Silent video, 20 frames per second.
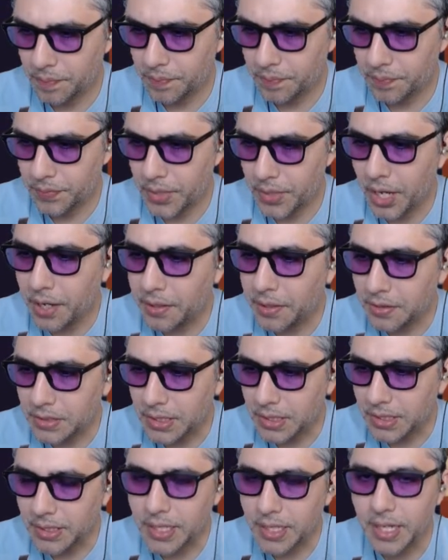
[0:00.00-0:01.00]
Oh,
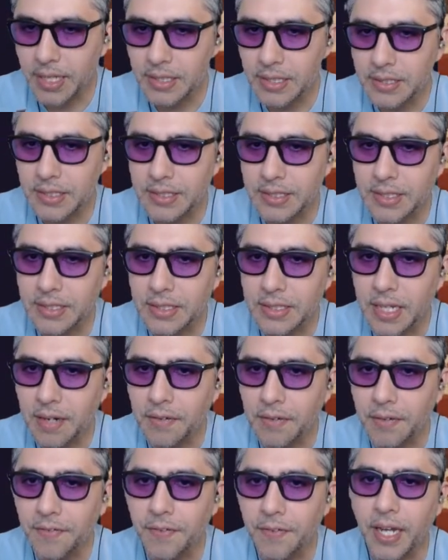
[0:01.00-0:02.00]
does this not
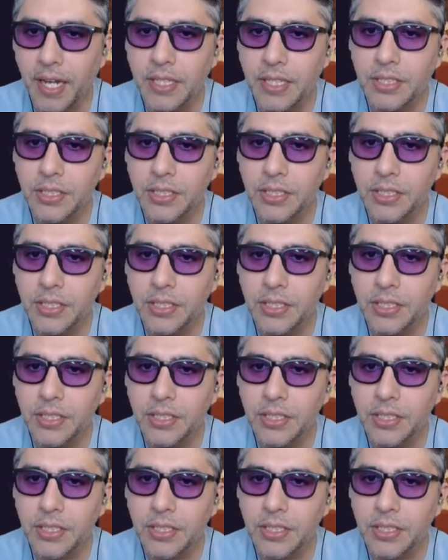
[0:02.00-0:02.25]
refresh?